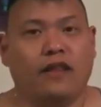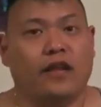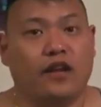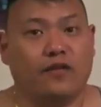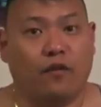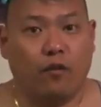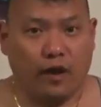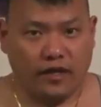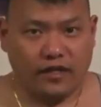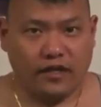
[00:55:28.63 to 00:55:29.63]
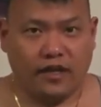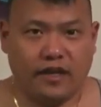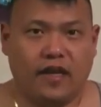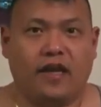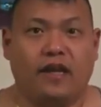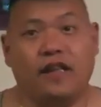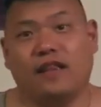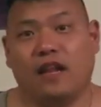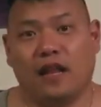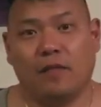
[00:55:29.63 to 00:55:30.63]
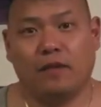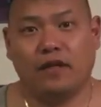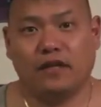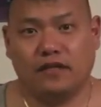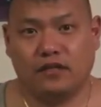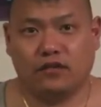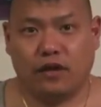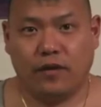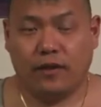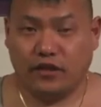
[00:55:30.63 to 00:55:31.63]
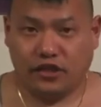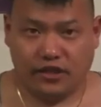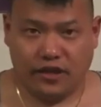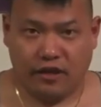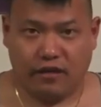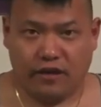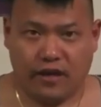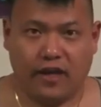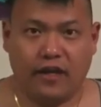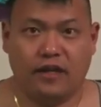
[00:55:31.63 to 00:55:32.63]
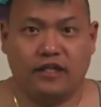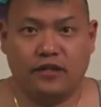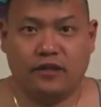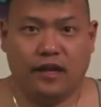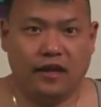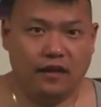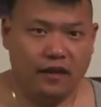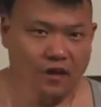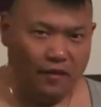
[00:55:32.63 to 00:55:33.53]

Thank you for watching. Again, hit the like button and subscribe and share, okay? Until then,